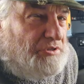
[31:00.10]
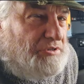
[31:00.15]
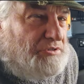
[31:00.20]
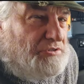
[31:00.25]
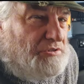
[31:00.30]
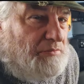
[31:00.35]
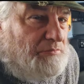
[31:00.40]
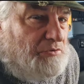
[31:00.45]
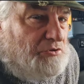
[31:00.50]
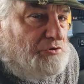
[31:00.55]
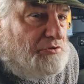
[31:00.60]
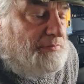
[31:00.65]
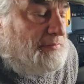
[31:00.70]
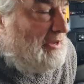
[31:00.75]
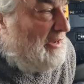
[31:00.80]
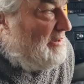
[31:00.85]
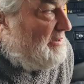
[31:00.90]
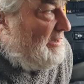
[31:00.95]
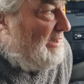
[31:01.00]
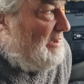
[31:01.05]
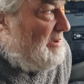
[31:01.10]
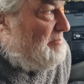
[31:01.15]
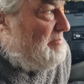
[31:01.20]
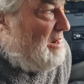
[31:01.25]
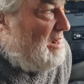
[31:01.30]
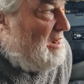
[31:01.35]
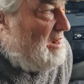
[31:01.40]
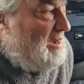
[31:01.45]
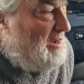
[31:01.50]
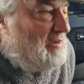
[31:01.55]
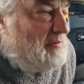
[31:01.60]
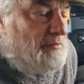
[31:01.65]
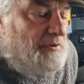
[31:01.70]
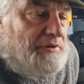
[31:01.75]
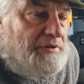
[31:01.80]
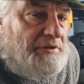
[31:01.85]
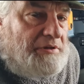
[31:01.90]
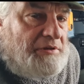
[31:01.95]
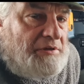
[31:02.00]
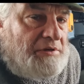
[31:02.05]
this. I must admit, I came out
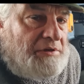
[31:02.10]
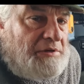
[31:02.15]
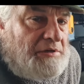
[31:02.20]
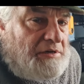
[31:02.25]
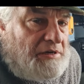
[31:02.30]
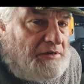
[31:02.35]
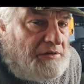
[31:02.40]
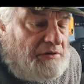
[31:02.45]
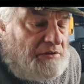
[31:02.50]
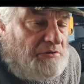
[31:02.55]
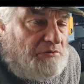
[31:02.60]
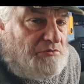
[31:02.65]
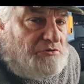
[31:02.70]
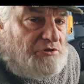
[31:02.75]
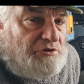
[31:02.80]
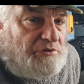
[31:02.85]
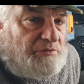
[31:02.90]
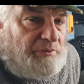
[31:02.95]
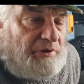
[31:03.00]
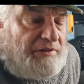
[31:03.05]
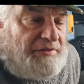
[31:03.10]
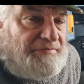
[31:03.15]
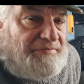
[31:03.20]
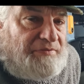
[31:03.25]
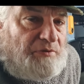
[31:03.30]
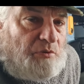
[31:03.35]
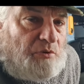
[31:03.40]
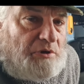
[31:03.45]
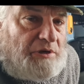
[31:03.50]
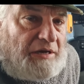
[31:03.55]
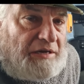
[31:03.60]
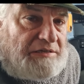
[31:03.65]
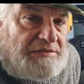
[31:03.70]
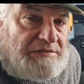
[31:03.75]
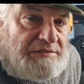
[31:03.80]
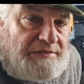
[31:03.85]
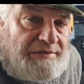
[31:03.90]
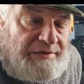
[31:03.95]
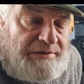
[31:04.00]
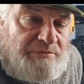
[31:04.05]
with it and I looked at the weather
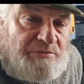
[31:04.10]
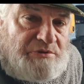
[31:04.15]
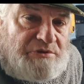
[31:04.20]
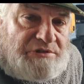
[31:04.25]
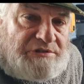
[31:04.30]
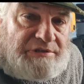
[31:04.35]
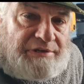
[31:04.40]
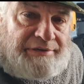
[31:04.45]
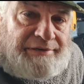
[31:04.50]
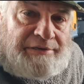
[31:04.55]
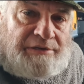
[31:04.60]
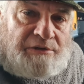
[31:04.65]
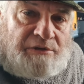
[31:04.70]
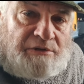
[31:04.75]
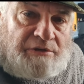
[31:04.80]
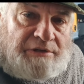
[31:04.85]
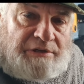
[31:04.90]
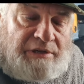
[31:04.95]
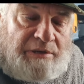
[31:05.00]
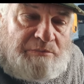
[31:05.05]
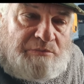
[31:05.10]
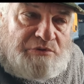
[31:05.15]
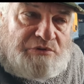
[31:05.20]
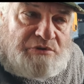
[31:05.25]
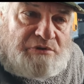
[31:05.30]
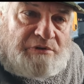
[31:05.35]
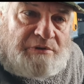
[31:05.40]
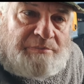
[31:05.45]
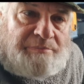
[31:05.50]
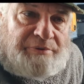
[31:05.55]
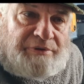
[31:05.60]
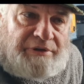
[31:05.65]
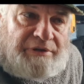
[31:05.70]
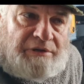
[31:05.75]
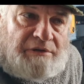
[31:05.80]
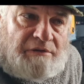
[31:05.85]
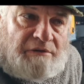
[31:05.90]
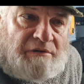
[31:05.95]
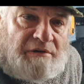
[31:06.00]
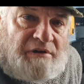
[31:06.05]
forecast, and it was saying like it was going to
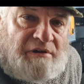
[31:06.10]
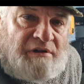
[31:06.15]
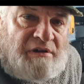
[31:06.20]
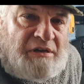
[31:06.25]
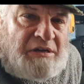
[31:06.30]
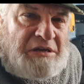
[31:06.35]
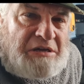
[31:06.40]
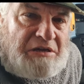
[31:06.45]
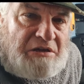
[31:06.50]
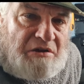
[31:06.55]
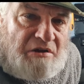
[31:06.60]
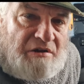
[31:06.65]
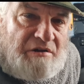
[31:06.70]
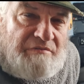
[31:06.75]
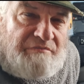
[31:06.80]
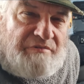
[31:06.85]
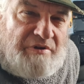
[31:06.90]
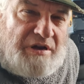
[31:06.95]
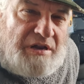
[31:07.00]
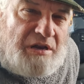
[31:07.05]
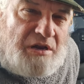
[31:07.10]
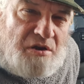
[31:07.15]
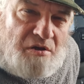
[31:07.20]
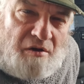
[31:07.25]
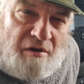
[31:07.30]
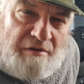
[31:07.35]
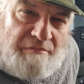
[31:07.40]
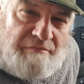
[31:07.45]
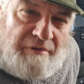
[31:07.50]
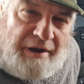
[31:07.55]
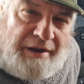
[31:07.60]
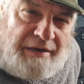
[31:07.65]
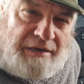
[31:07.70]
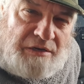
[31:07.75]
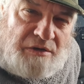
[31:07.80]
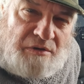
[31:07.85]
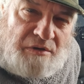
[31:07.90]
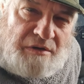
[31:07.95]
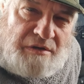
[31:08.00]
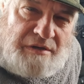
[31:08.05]
be like kind of really light rain,
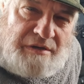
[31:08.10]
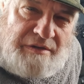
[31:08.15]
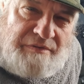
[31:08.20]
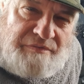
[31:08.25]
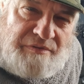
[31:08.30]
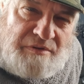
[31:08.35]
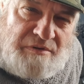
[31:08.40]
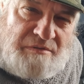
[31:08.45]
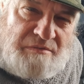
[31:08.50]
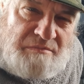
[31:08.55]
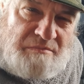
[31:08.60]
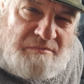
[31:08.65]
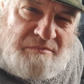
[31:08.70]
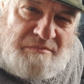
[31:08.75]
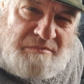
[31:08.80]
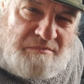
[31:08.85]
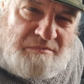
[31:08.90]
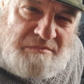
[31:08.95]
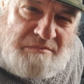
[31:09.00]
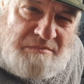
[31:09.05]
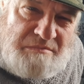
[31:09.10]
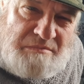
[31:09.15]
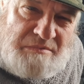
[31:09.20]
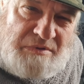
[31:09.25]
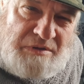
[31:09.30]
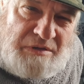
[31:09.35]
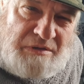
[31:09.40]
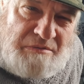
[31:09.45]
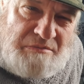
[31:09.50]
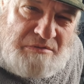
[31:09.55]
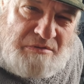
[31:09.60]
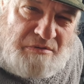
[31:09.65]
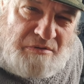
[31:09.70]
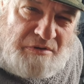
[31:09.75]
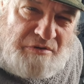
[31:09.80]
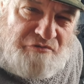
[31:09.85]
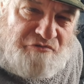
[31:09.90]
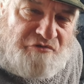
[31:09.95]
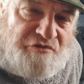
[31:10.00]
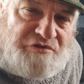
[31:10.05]
like even, you know,
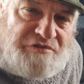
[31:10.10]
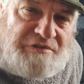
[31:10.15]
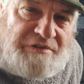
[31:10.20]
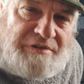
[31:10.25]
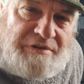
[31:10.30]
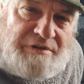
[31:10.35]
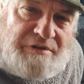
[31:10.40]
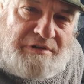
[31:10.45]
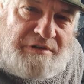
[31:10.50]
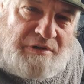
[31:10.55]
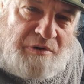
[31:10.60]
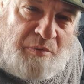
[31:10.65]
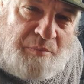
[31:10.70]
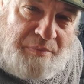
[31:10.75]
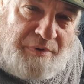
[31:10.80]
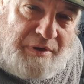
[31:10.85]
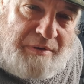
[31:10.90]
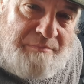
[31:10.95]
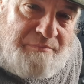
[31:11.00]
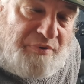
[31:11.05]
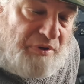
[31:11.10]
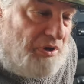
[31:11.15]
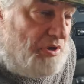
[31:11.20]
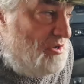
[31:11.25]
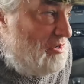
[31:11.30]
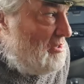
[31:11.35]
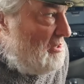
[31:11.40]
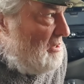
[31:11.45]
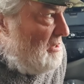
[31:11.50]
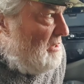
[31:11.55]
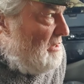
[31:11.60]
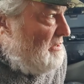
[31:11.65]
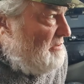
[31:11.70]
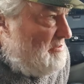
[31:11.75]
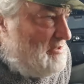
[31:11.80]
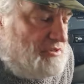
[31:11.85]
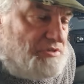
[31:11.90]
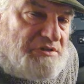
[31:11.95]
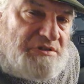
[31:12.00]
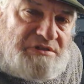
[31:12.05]
kind of drizzly a little bit. But
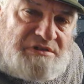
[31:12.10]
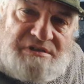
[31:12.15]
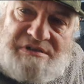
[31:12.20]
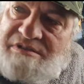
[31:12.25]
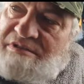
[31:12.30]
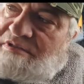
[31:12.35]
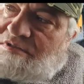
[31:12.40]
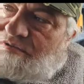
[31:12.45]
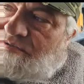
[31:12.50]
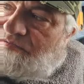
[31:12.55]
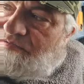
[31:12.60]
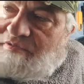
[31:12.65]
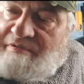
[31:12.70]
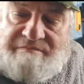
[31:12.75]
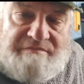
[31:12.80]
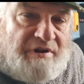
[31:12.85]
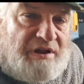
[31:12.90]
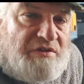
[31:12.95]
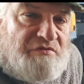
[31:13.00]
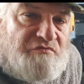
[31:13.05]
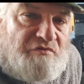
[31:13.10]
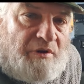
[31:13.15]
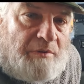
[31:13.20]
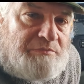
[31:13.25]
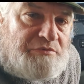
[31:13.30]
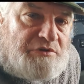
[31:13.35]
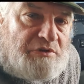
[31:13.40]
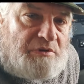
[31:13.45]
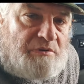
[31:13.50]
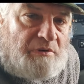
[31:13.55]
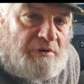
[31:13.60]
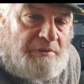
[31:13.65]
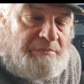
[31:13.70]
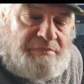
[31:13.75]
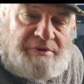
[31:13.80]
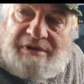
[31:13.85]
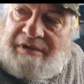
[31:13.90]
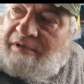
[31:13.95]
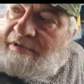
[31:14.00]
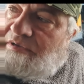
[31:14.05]
the raindrops are quite
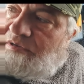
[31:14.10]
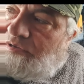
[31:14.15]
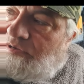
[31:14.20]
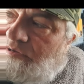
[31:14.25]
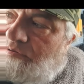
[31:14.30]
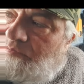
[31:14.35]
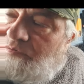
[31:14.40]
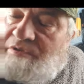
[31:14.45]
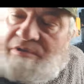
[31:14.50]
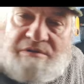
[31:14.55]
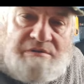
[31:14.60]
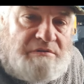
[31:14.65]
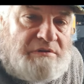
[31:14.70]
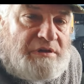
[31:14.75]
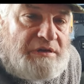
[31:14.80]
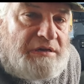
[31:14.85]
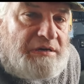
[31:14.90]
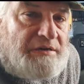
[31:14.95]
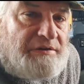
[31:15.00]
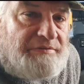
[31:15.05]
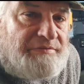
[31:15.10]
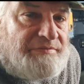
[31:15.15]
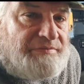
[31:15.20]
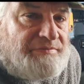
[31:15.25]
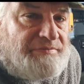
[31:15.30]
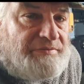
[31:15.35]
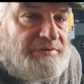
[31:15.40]
big, you know, when you look out of